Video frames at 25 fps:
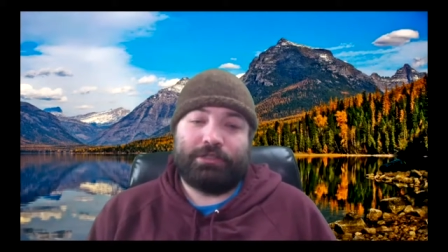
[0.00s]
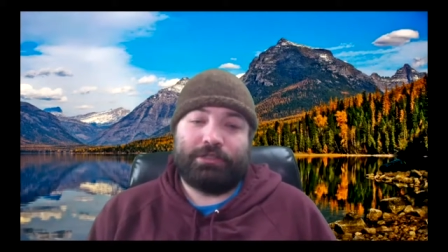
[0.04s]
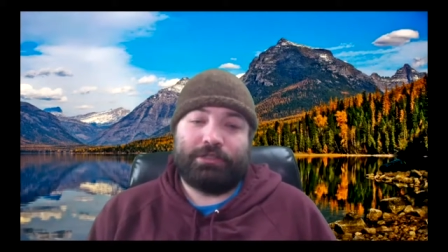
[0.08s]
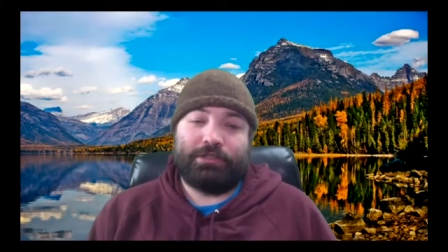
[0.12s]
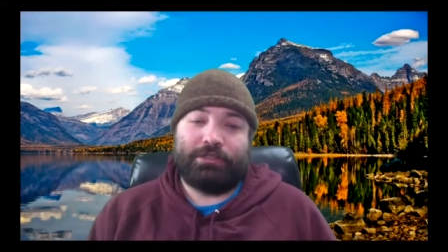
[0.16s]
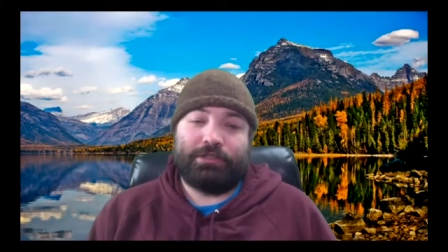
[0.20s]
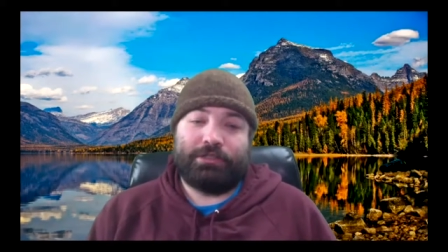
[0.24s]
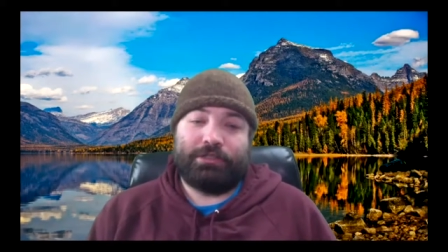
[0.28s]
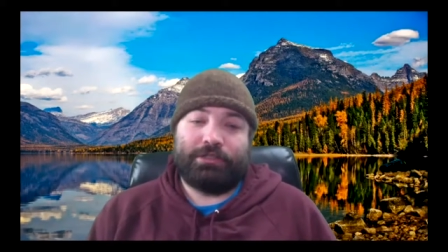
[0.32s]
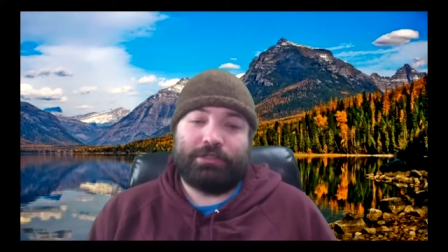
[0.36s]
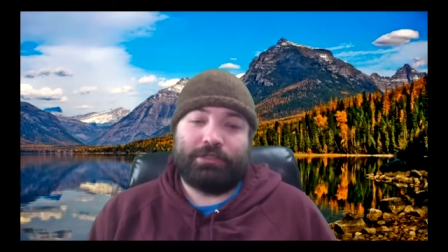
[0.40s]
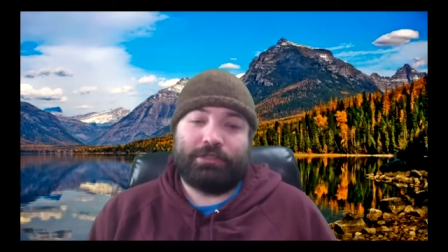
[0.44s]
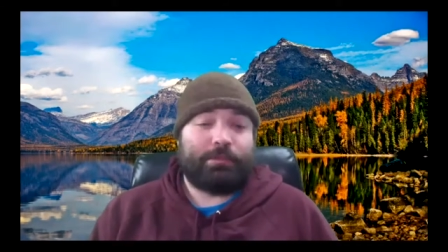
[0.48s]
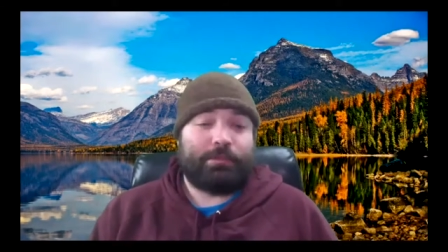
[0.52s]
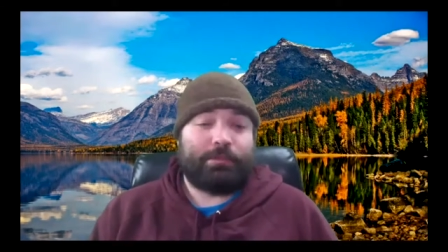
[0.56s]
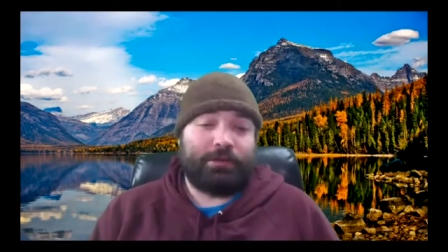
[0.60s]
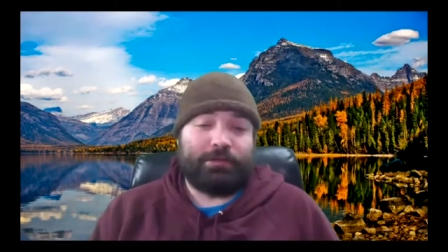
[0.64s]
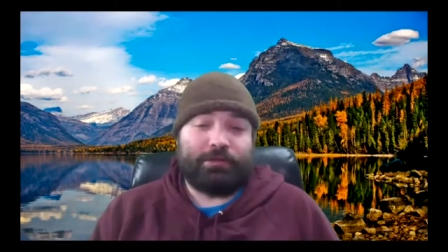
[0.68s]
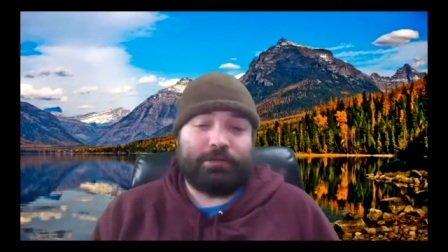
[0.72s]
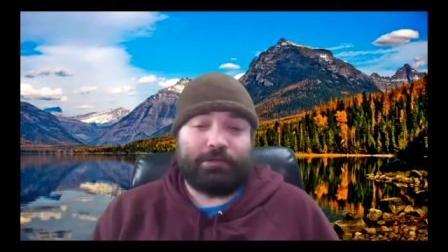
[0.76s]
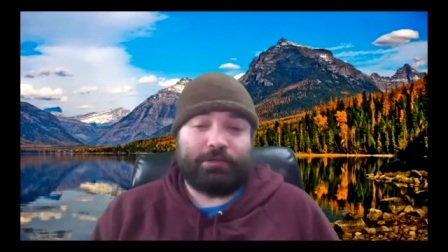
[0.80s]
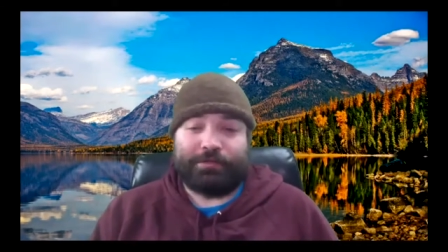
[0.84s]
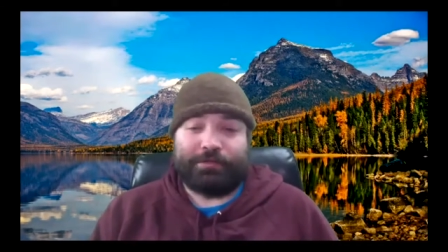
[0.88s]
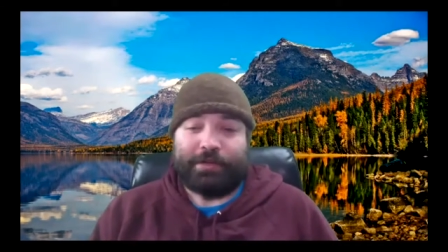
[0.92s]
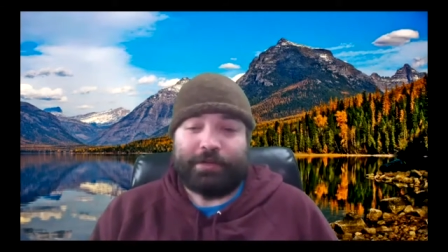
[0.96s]
Jack Spirko
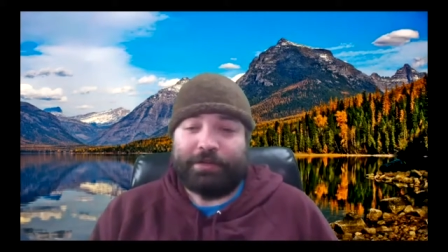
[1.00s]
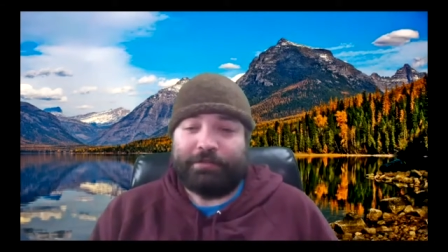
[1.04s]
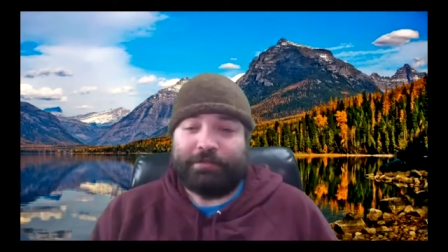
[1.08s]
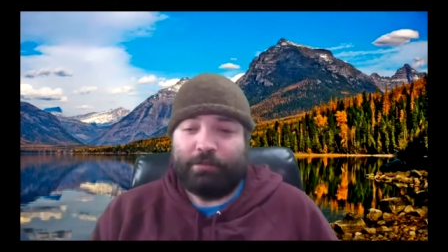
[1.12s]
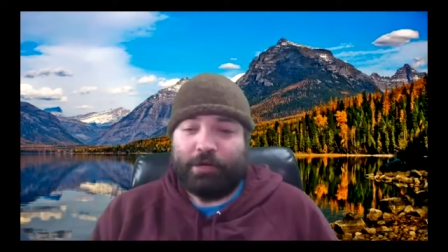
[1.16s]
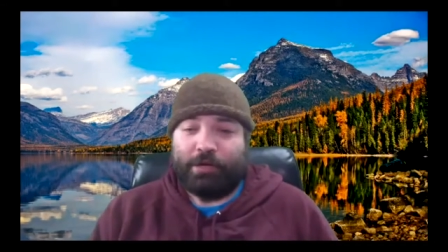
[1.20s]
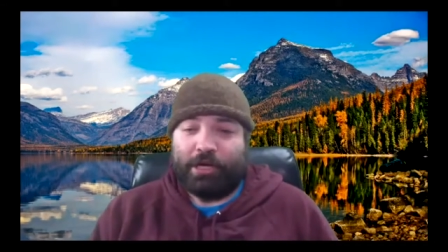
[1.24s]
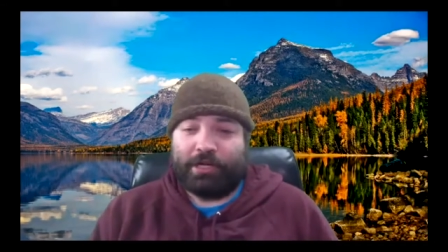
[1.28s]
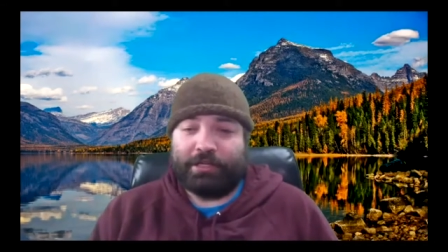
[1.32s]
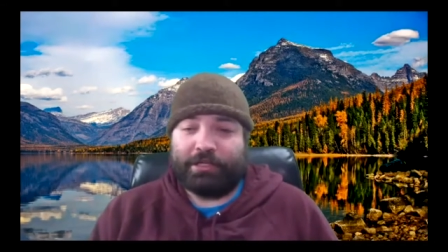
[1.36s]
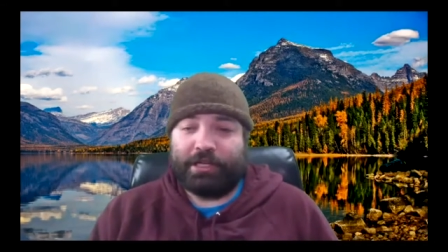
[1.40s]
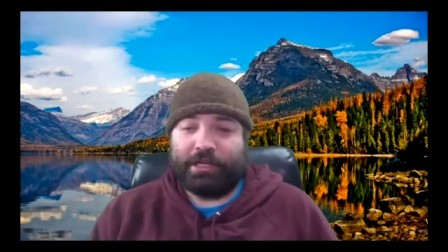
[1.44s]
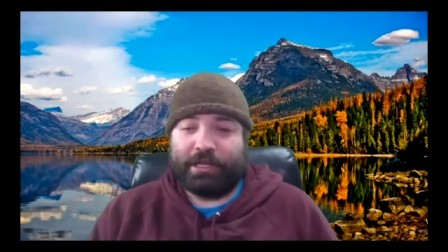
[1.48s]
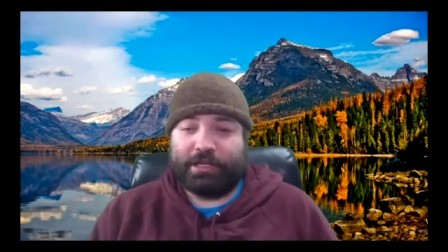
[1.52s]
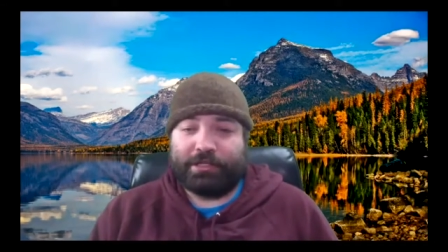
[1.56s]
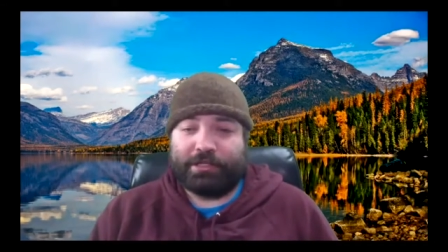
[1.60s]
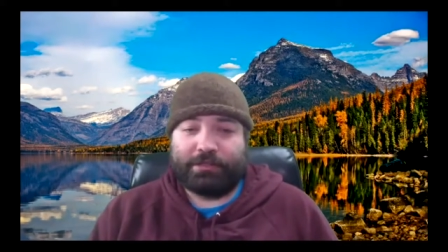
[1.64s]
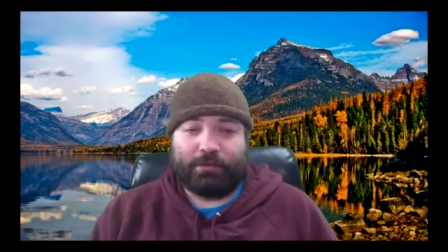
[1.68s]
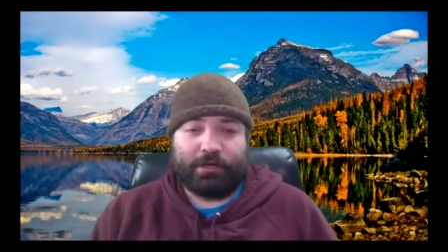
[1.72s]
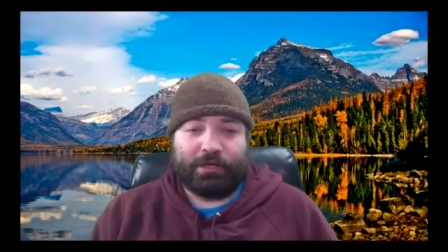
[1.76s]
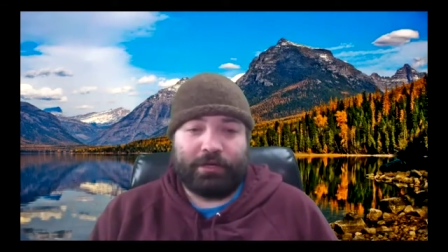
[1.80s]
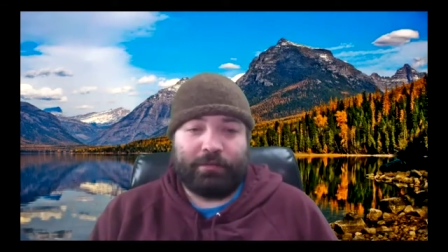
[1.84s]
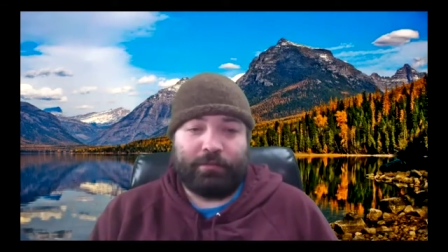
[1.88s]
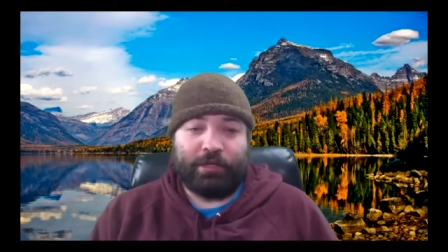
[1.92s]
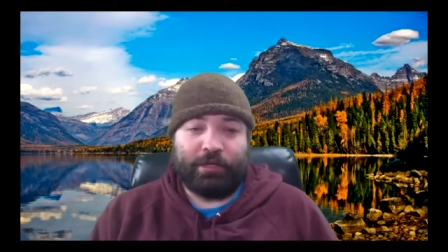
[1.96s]
in the Survival Podcast
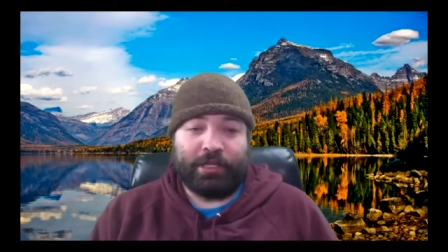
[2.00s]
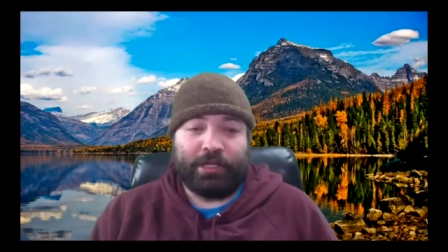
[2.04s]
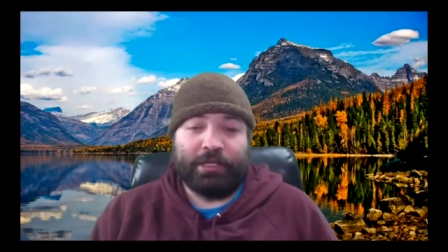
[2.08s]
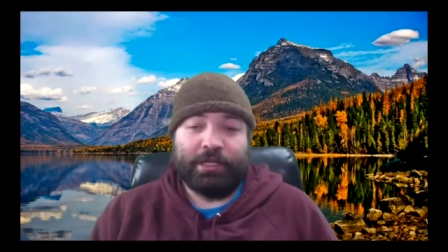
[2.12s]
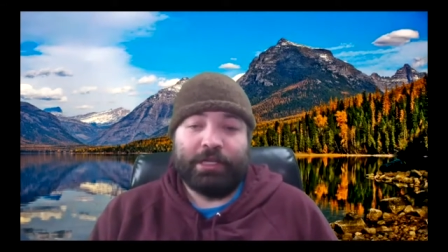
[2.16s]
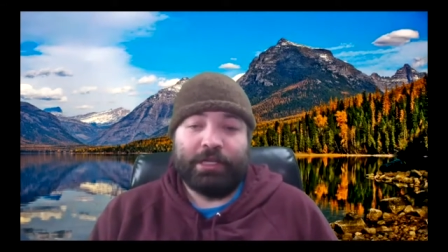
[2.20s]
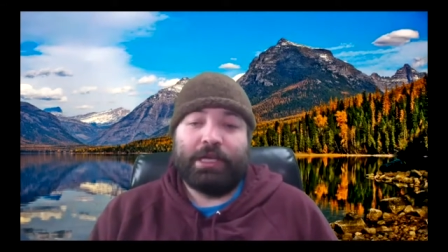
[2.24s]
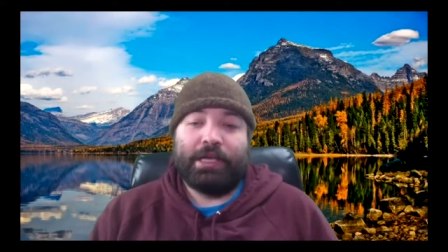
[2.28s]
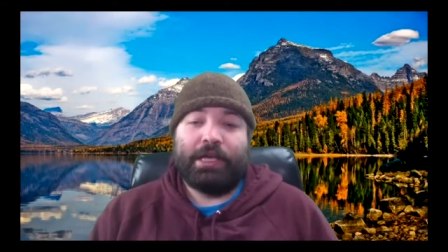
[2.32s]
quite a bit.